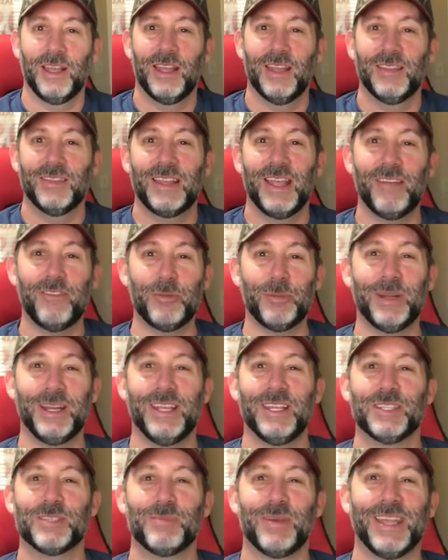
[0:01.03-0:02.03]
Hey everybody,
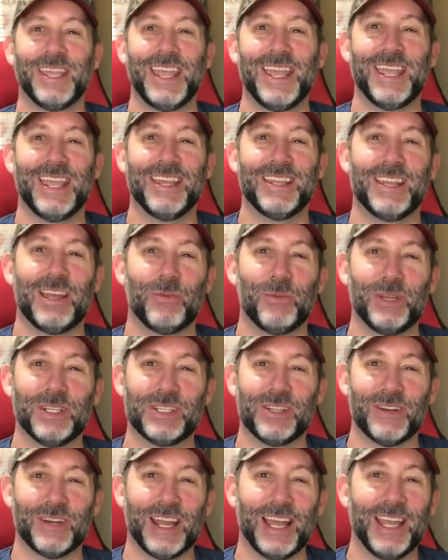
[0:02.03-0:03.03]
it's Mike A.K., That
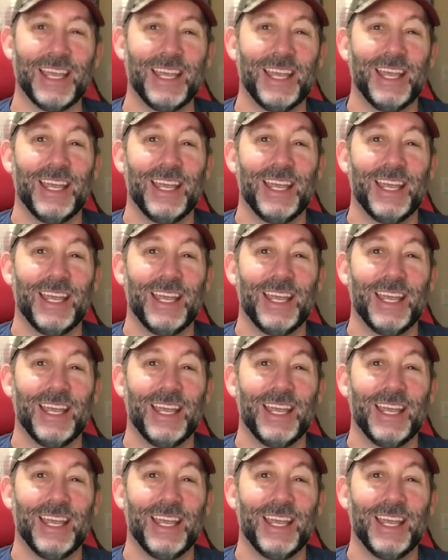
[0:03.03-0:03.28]
Reseller Guy.